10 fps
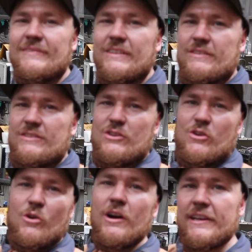made a really.
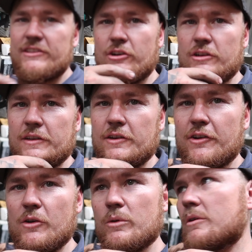So I totally don't
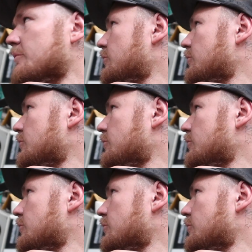know what I'm